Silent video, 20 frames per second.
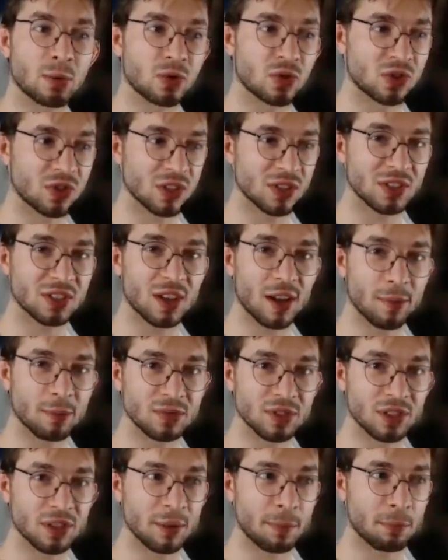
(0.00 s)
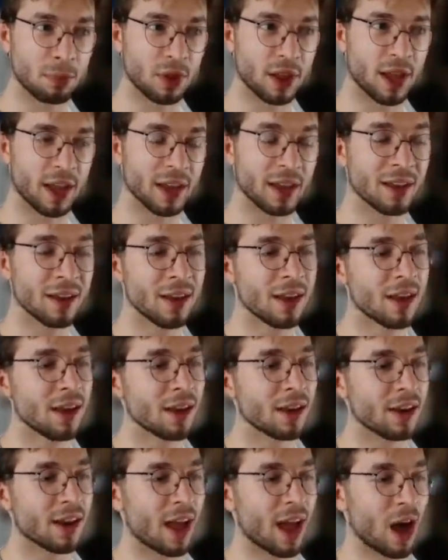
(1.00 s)
resist comes into play.
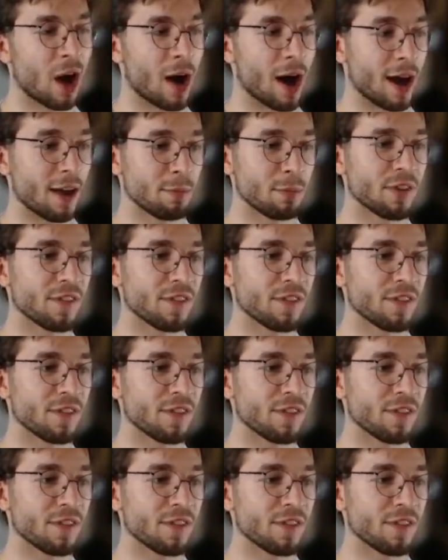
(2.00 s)
Now, I've been